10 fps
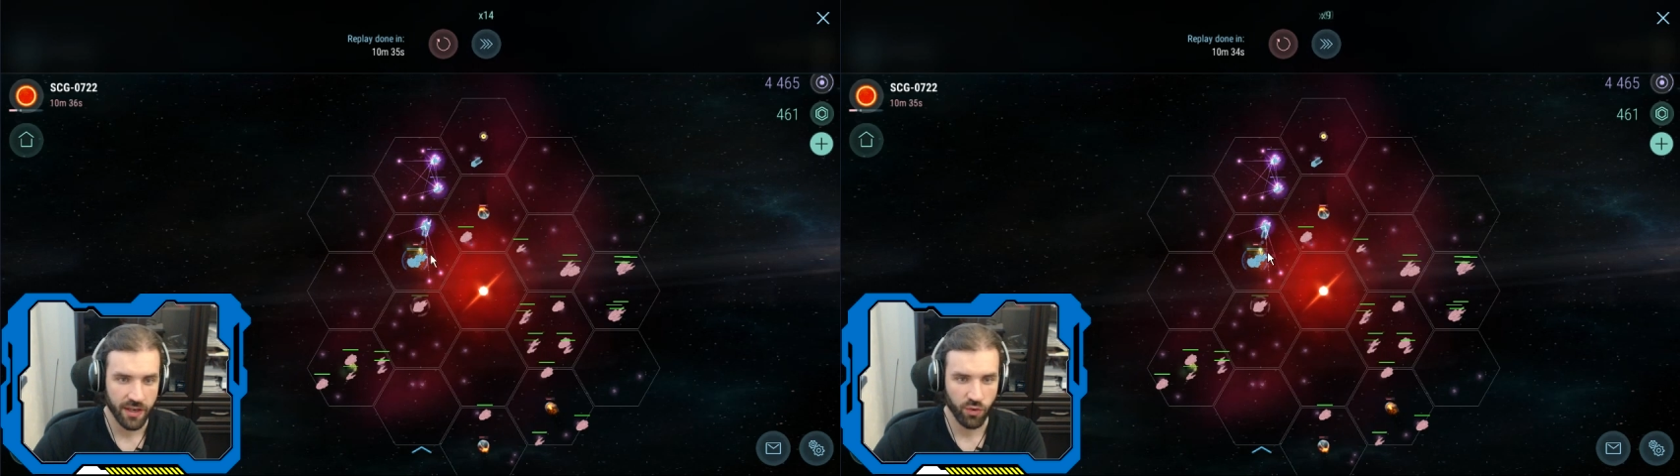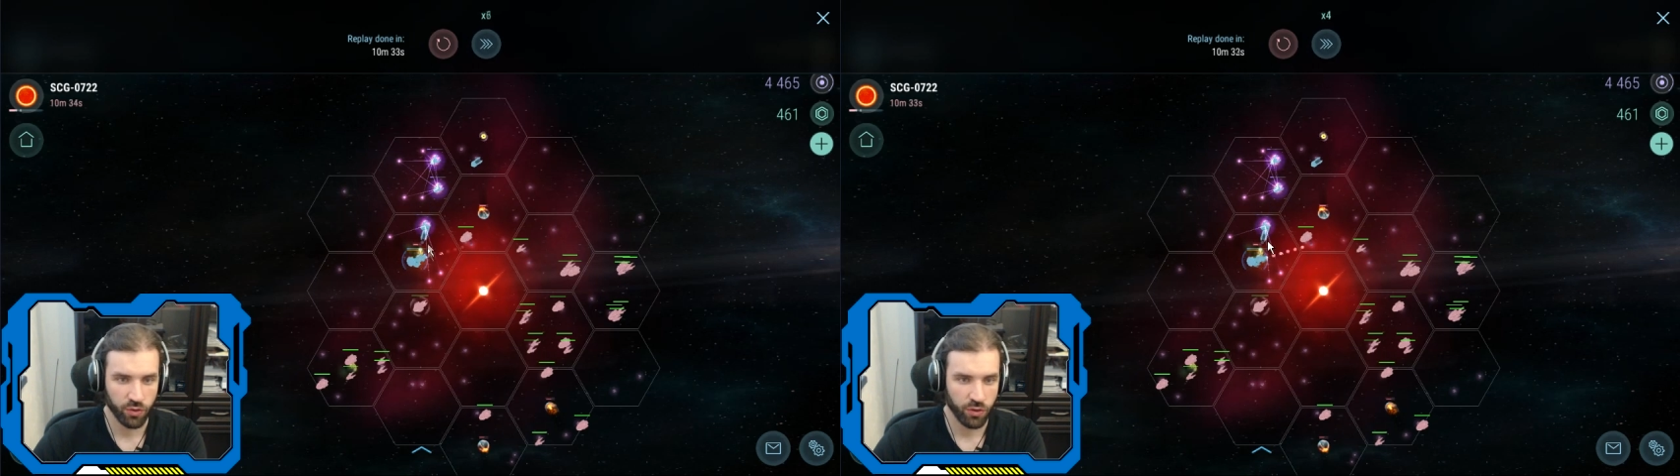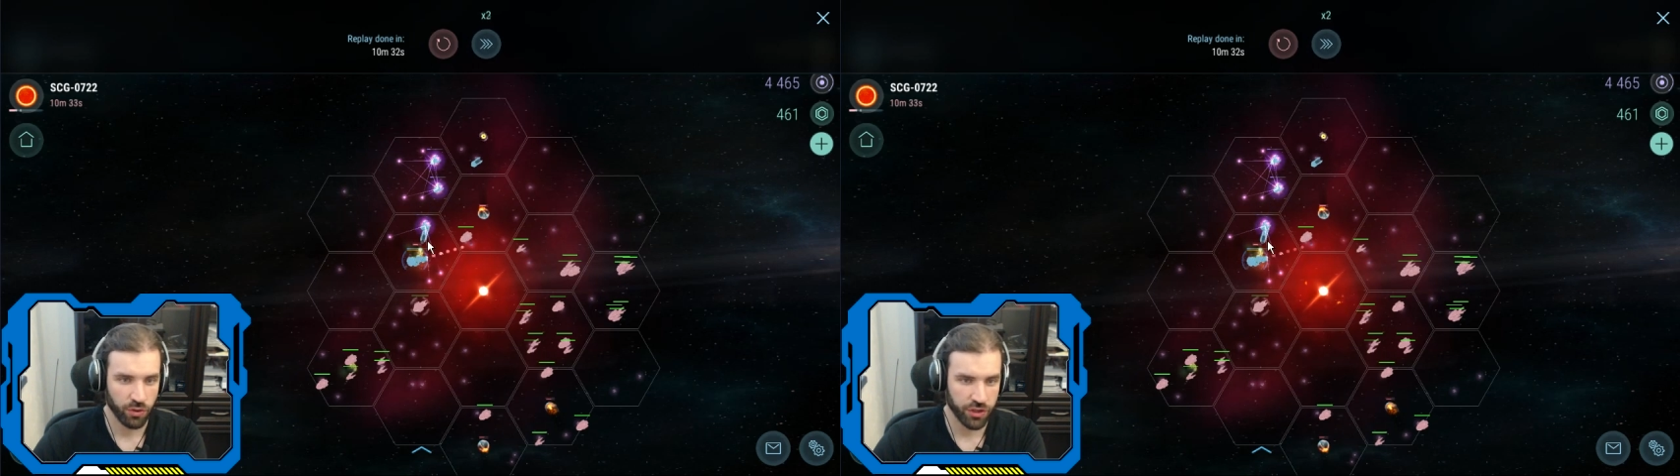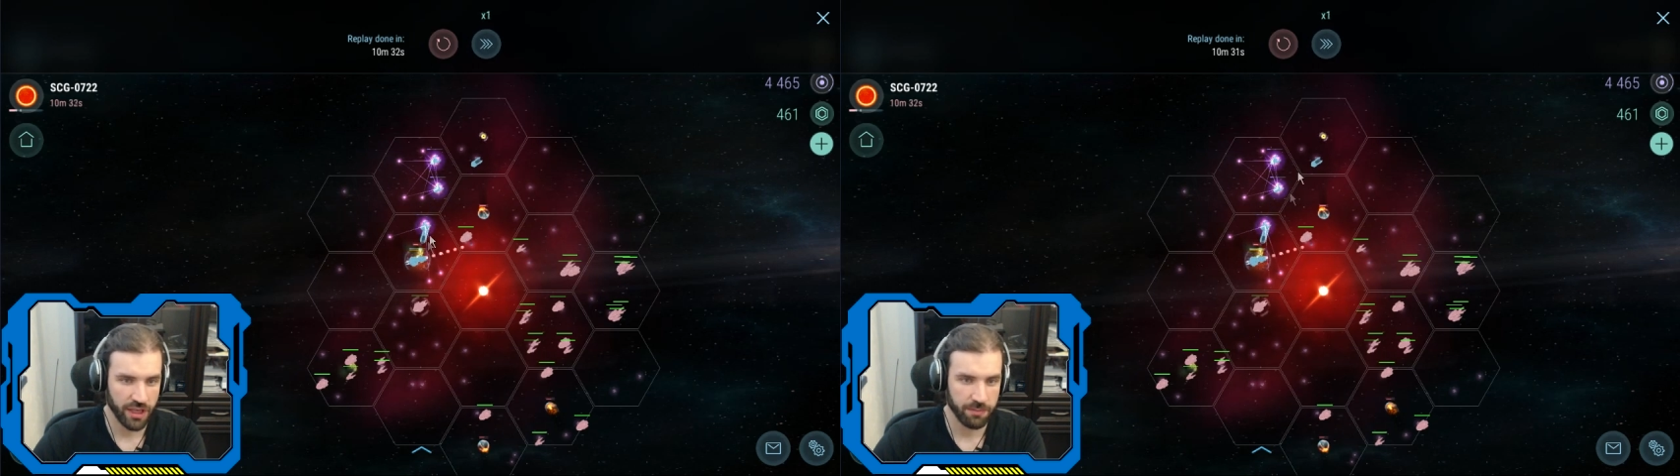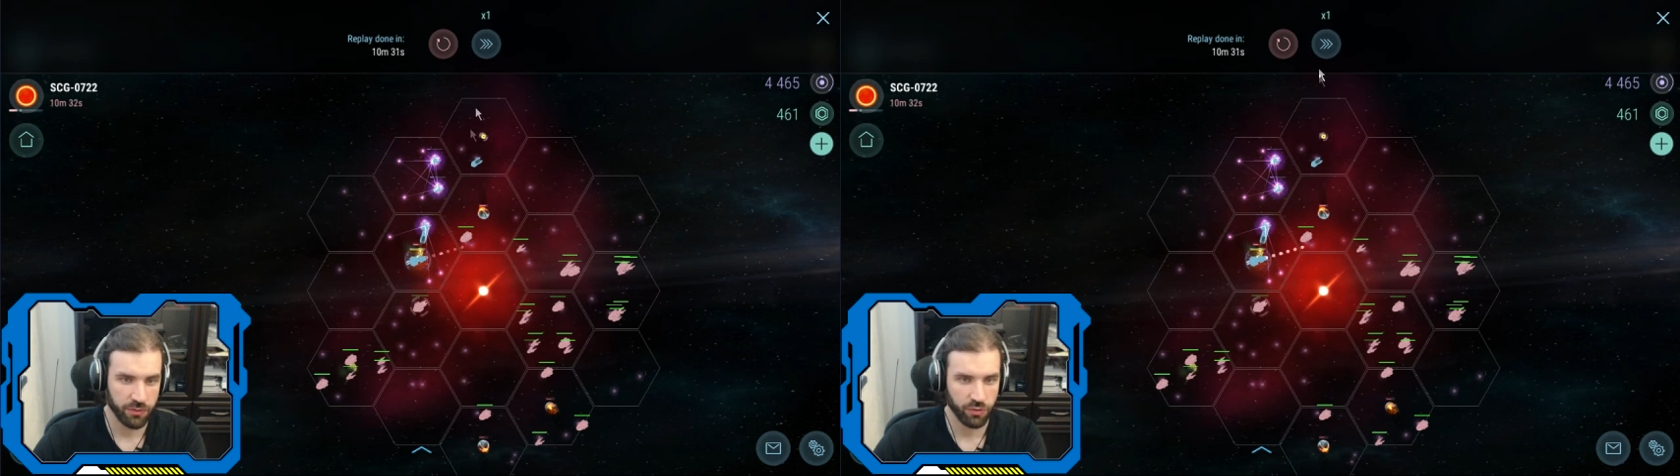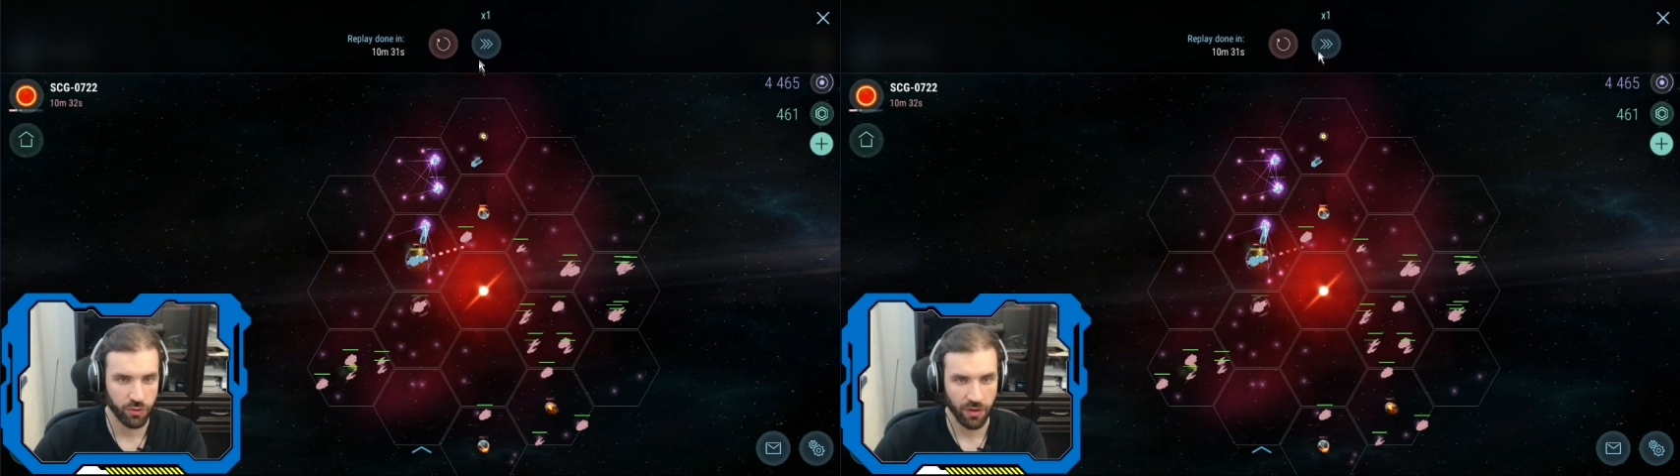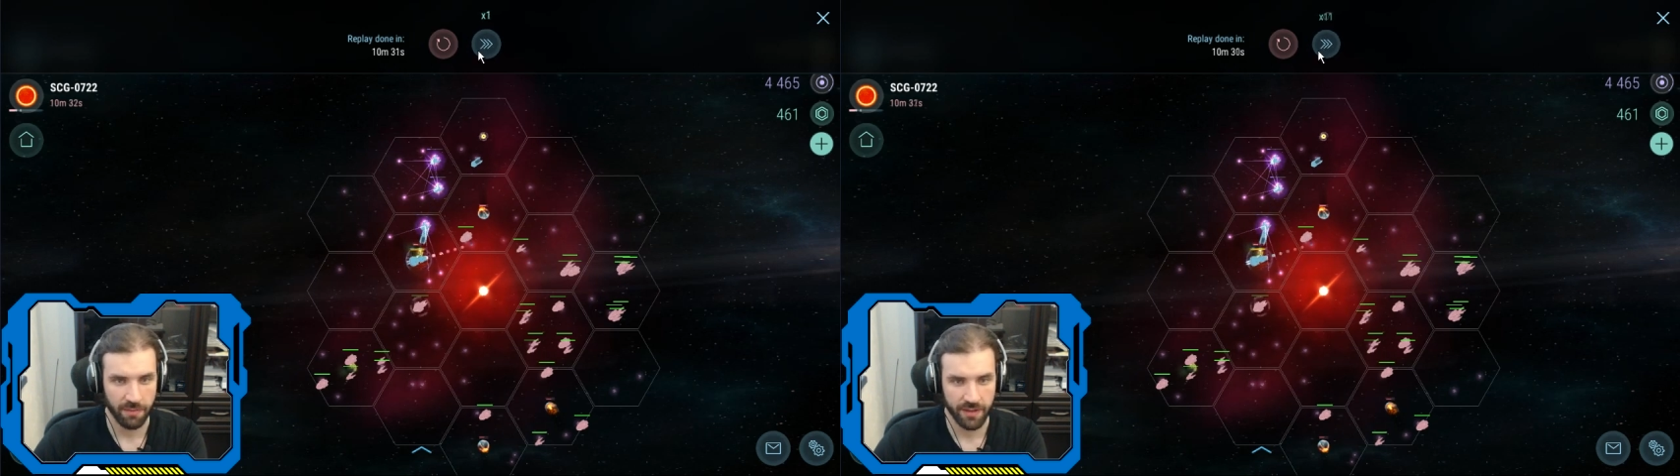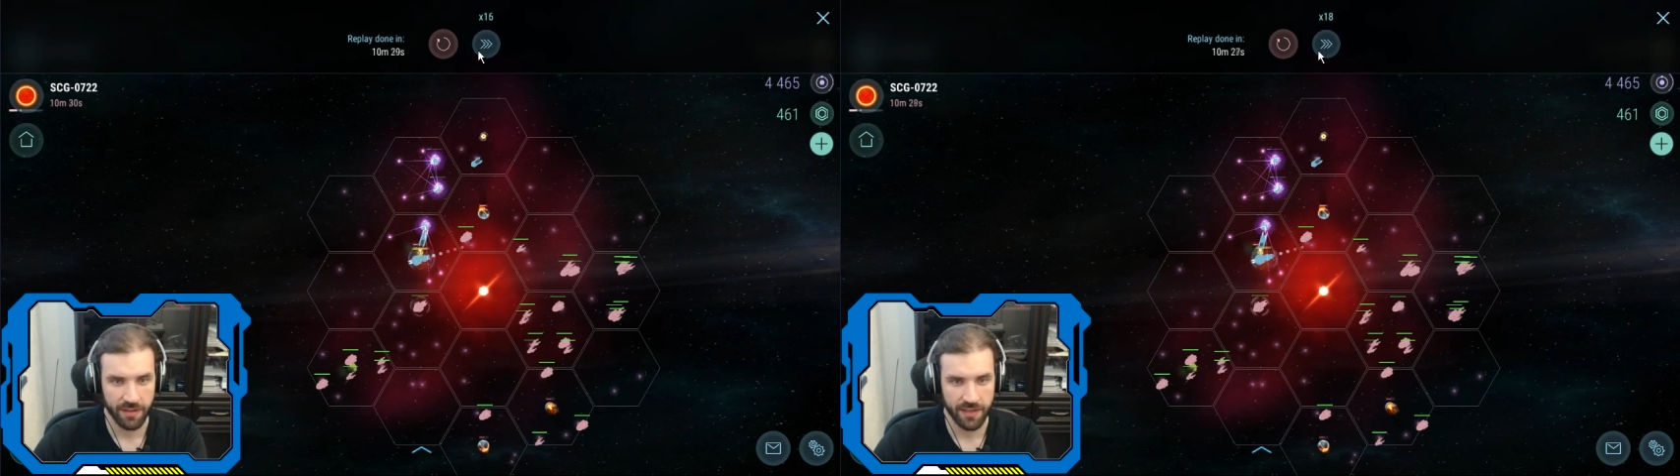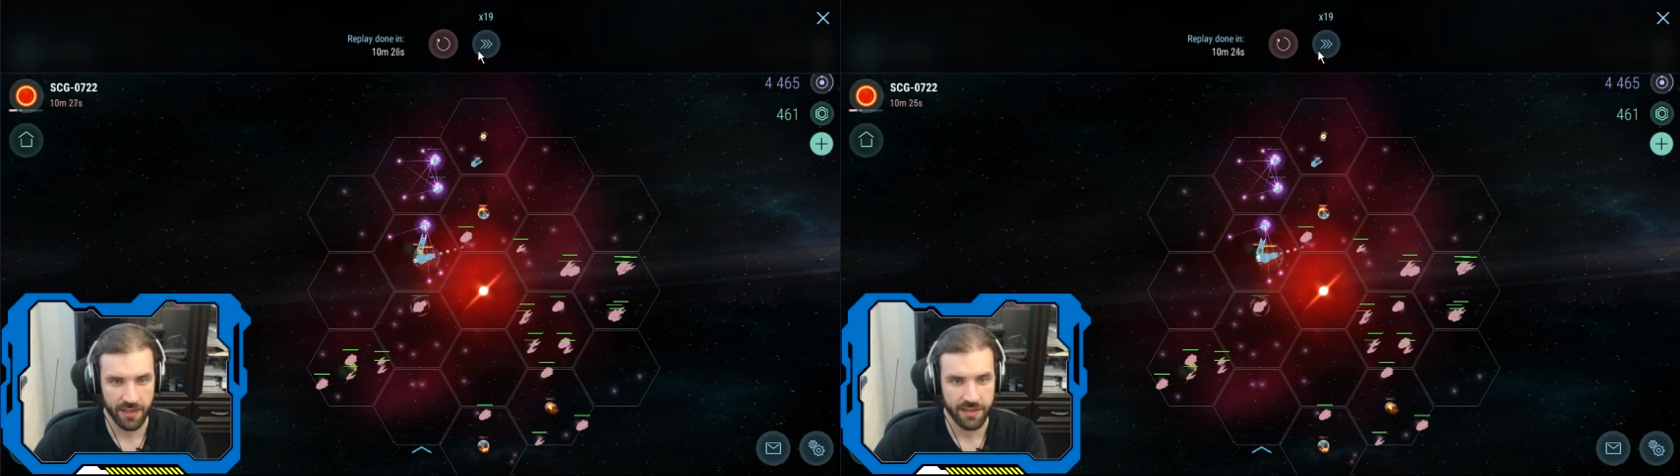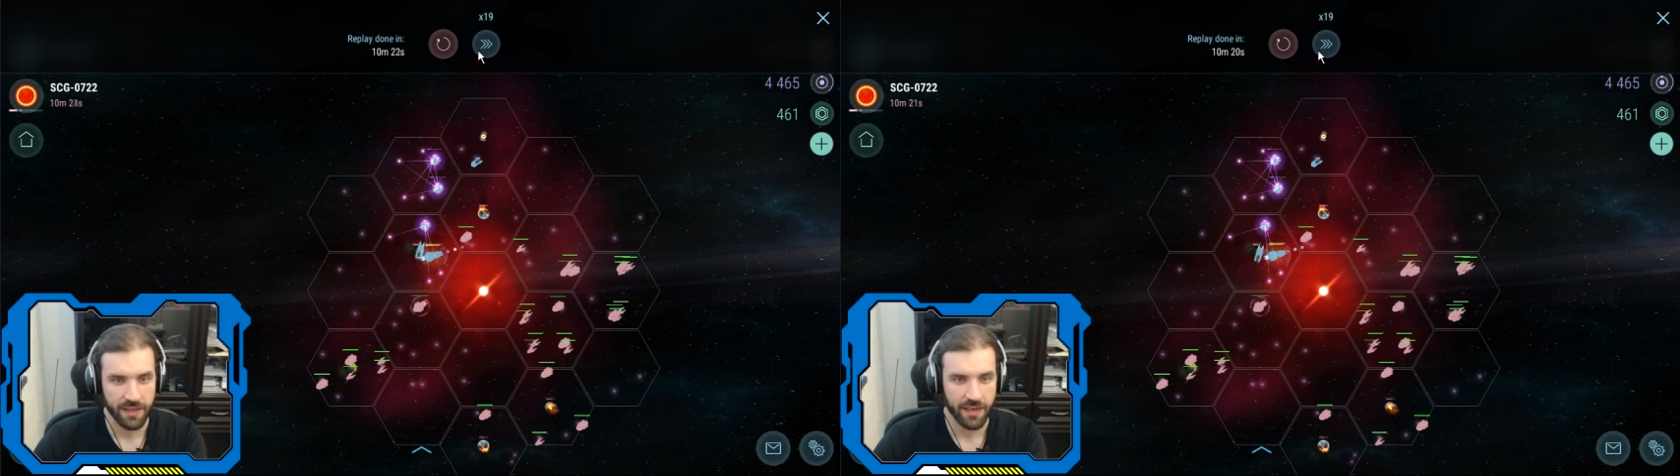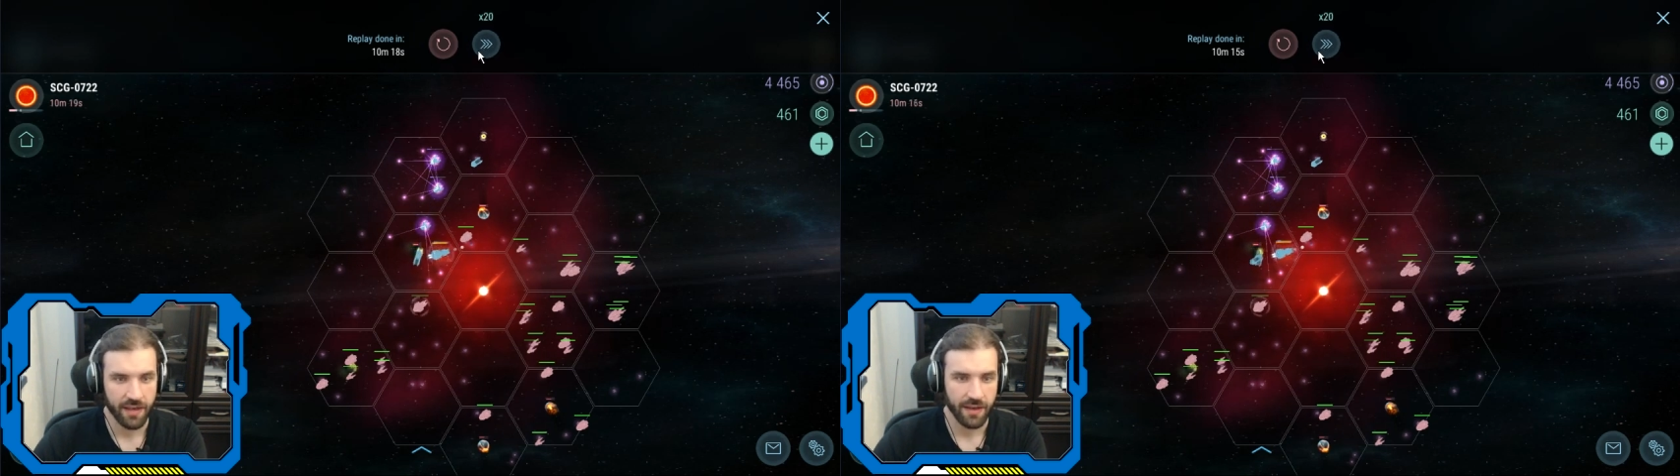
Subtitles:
Use your ships, use your abilities.